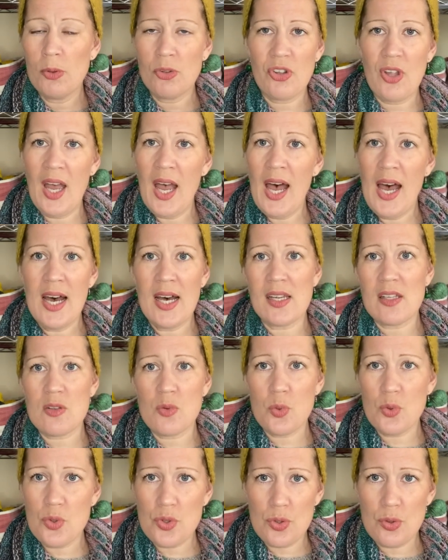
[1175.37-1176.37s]
So I asked,
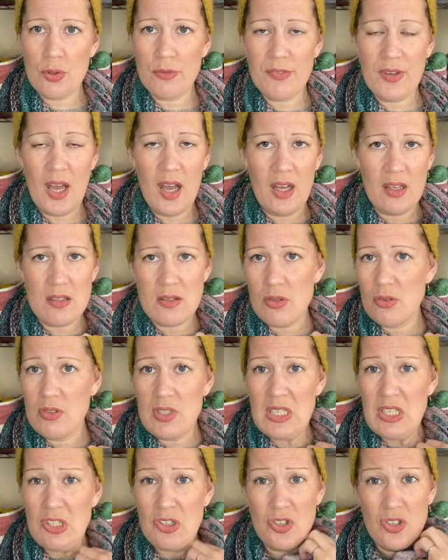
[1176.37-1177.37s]
what sort of cast on
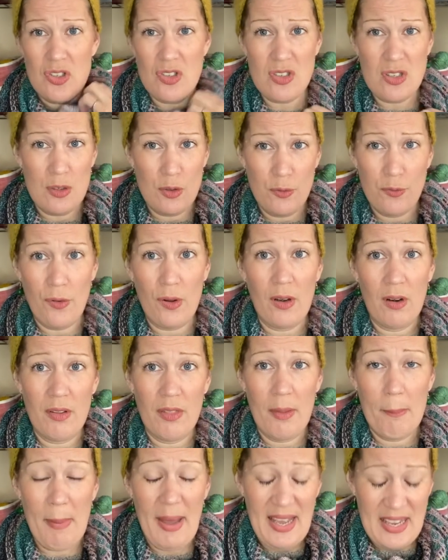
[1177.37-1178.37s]
did you use? Did you follow
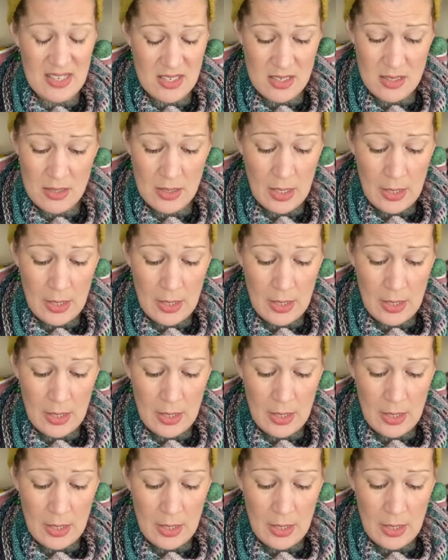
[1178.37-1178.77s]
that pattern?